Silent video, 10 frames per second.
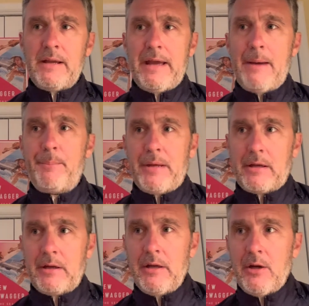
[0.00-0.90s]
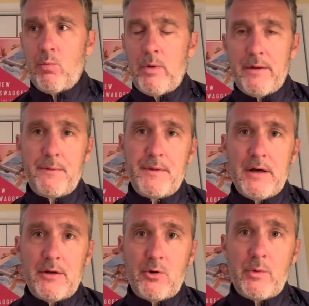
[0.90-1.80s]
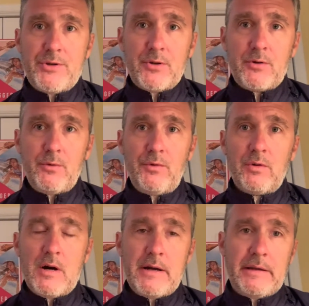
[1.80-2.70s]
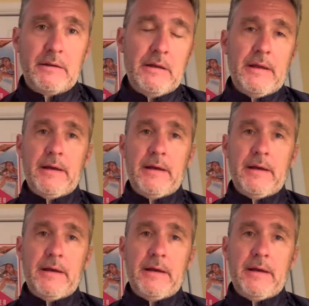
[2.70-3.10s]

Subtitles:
Epic with Norwegian Cruise Line,